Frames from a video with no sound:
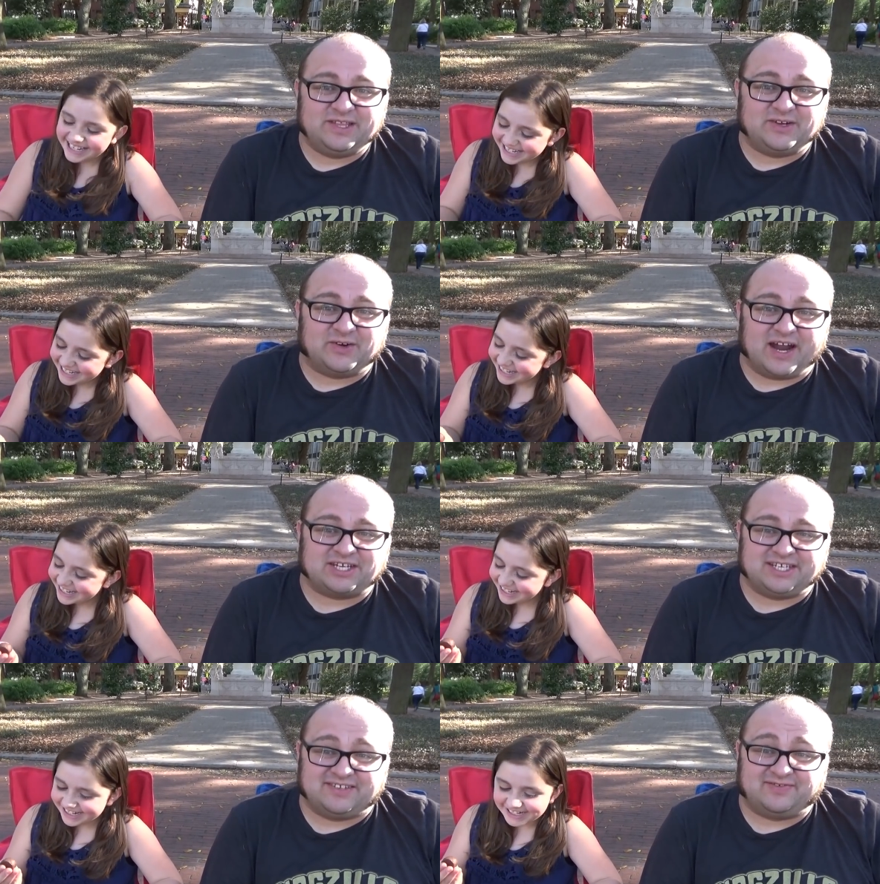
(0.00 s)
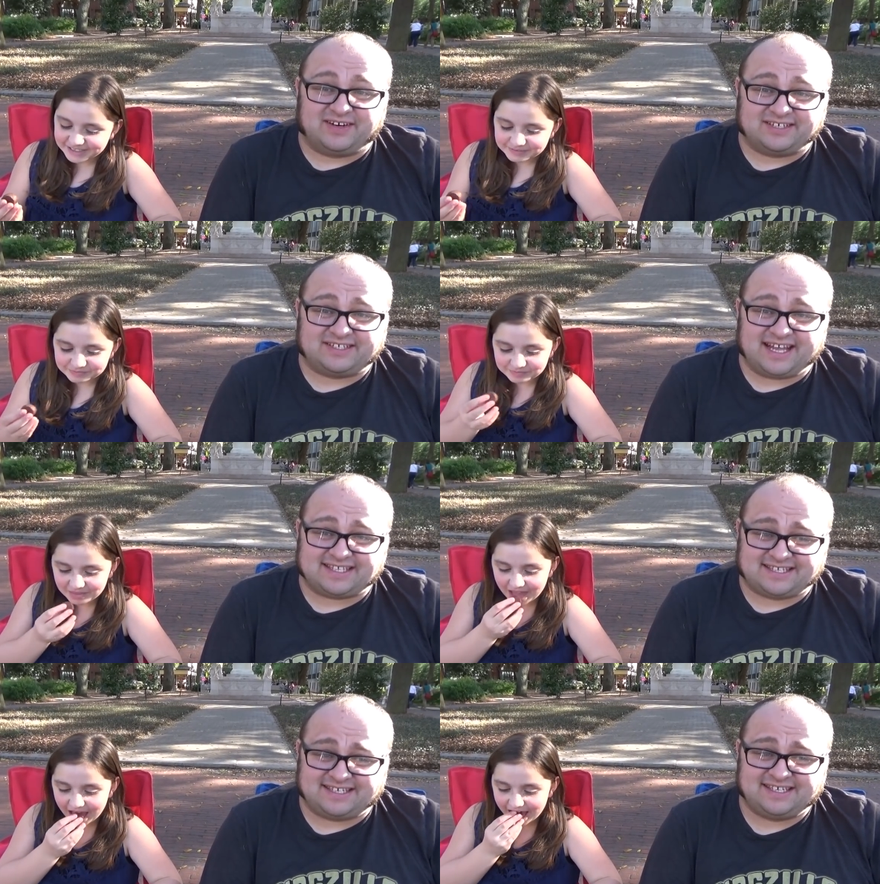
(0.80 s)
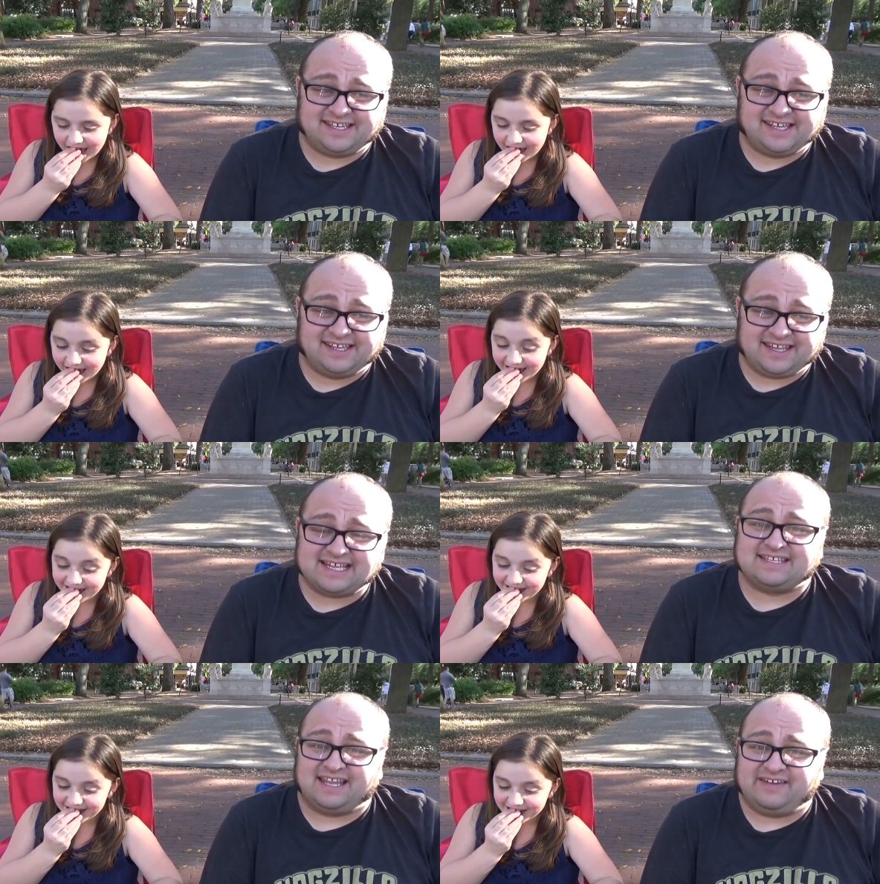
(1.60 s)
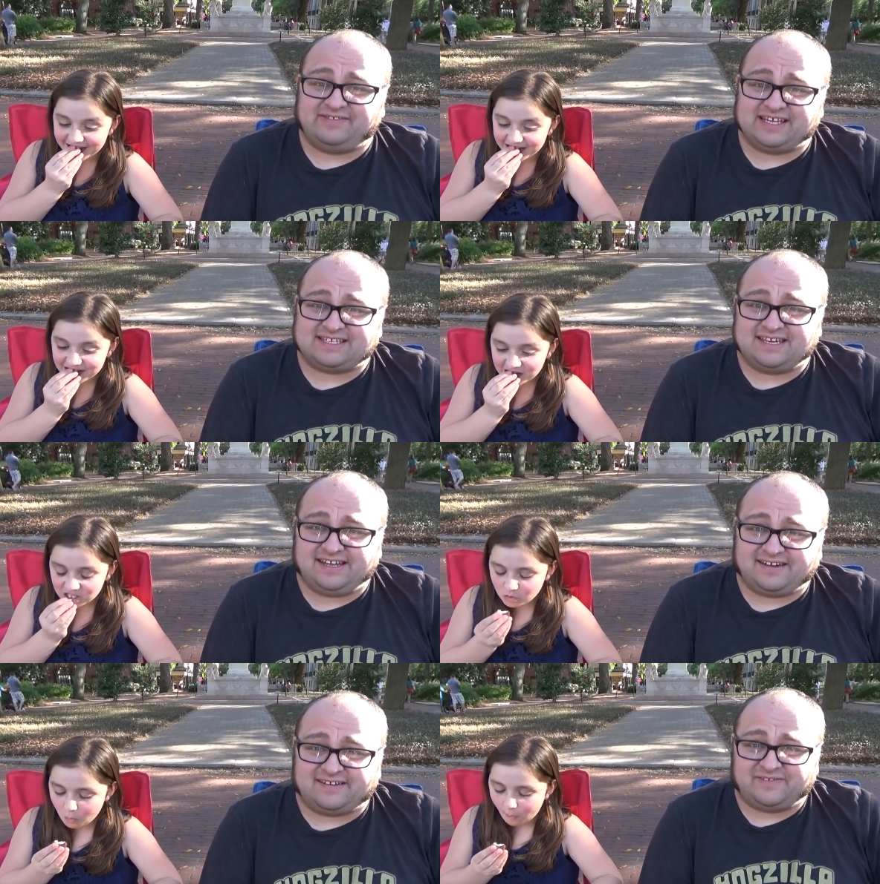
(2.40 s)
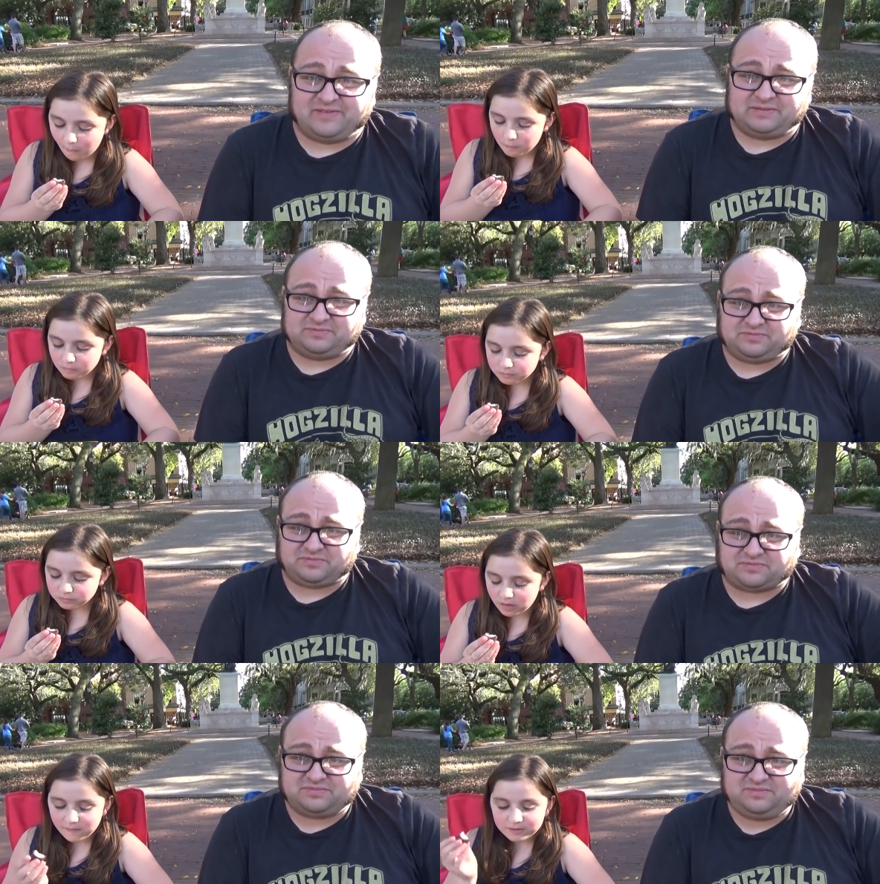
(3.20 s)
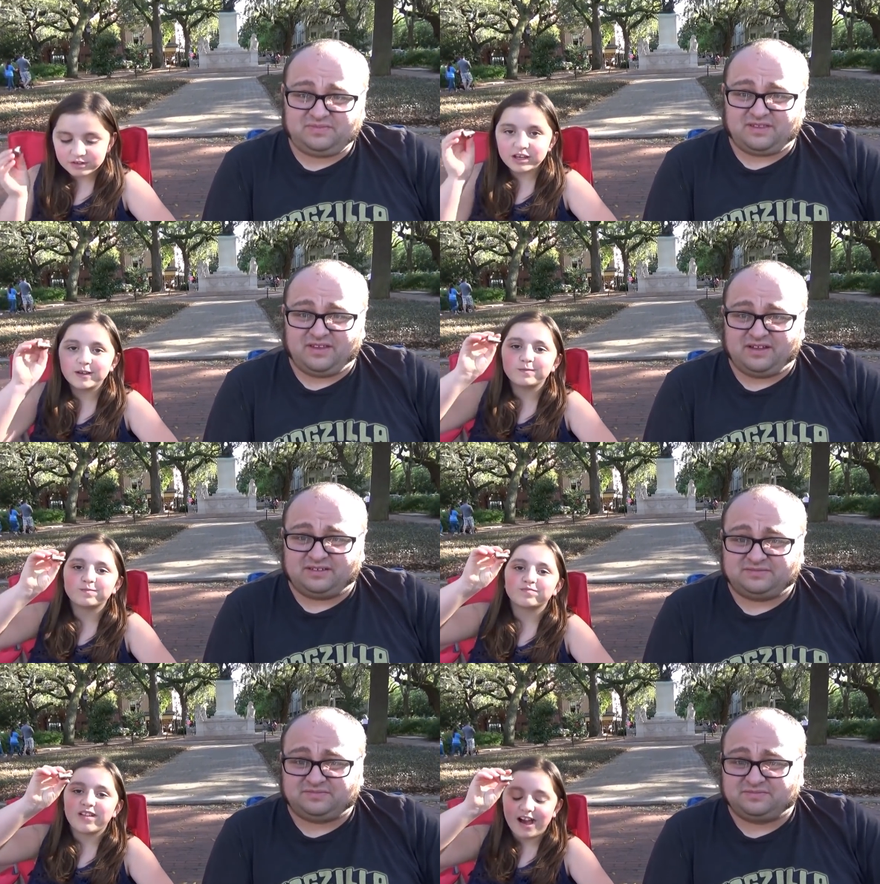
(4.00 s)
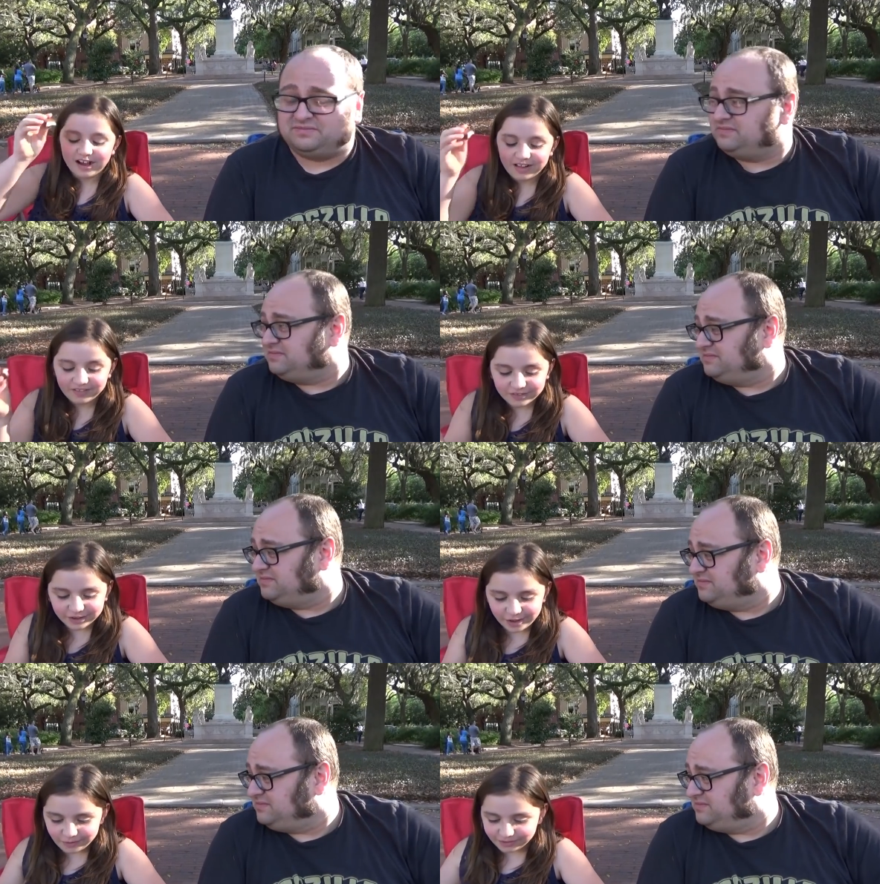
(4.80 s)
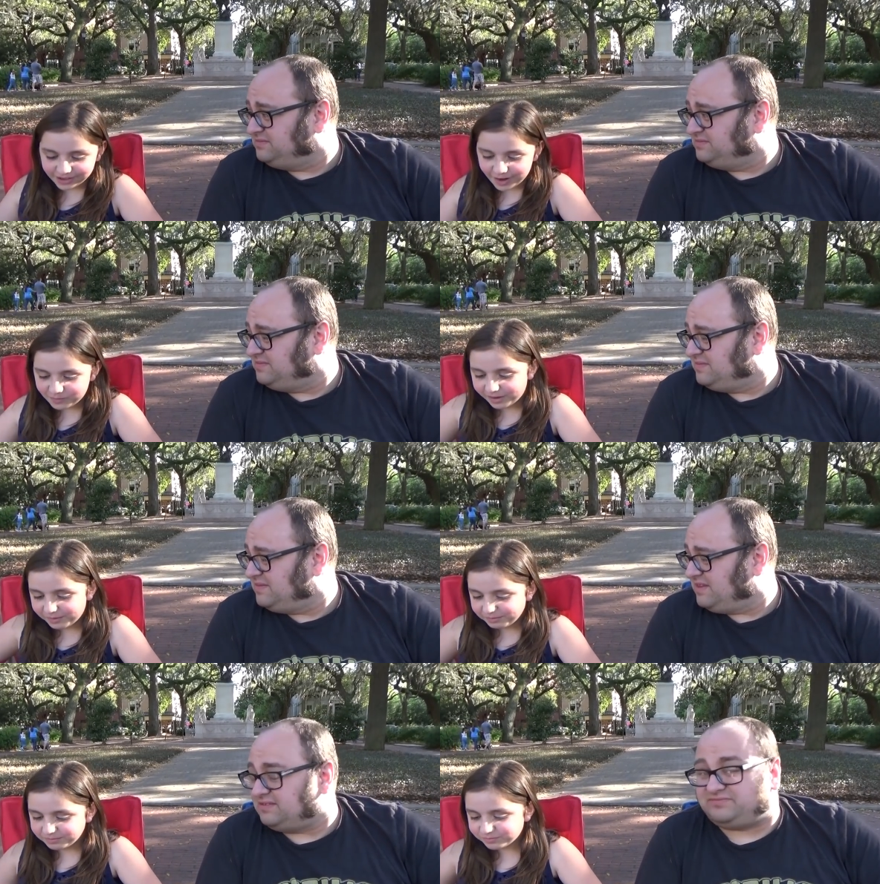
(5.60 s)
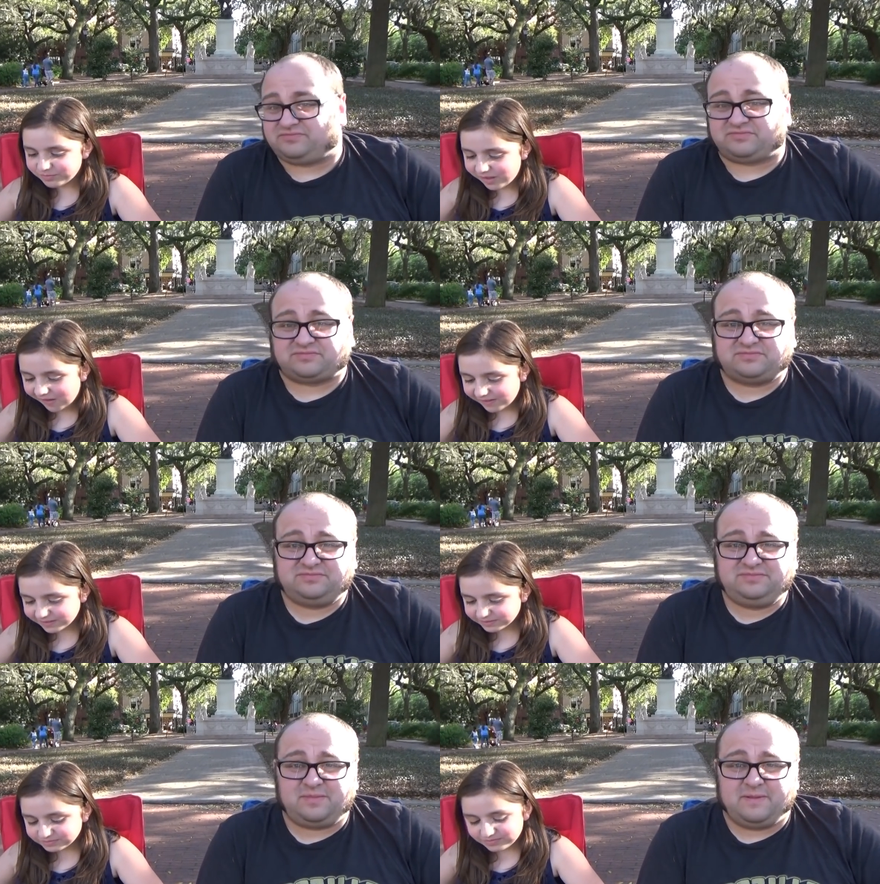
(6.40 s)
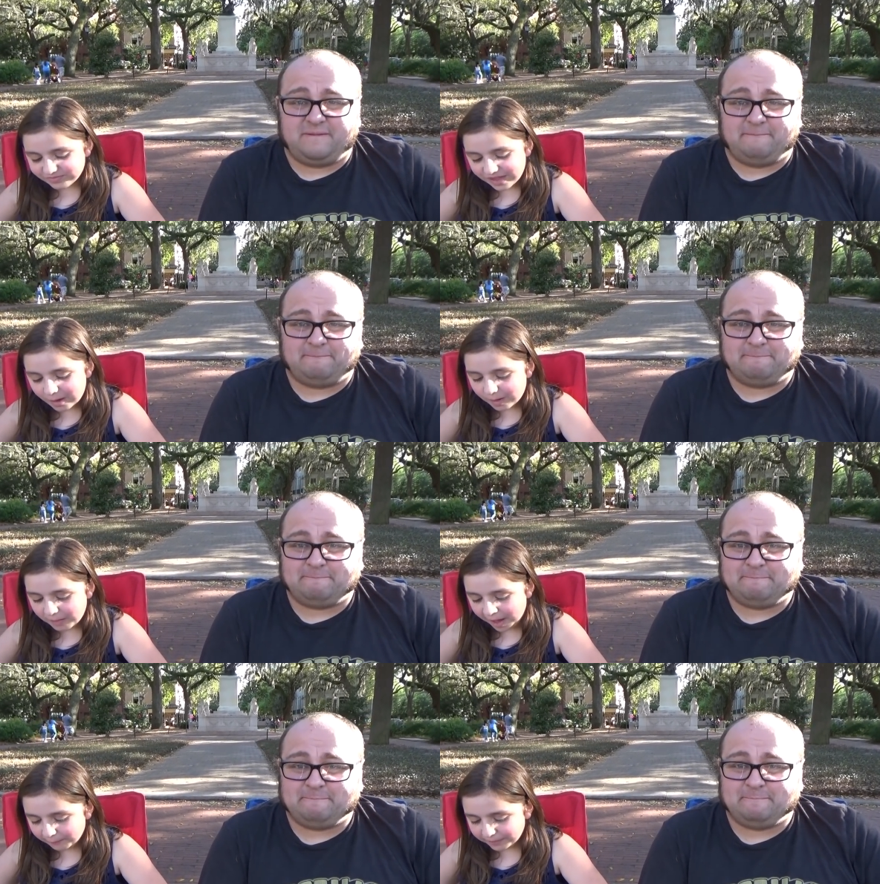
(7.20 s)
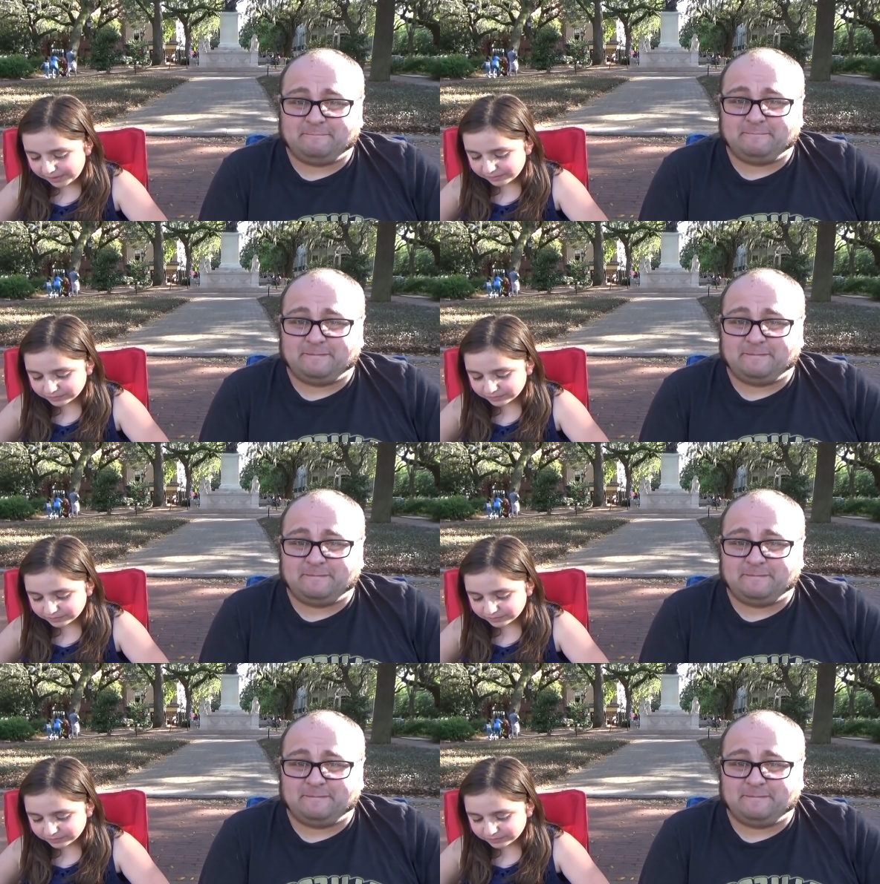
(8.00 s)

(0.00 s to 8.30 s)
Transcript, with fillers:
Speaker 1: Read the directions first. That's that's the life lesson here.
Speaker 2: See, I got the coconut one. Now I'm happy.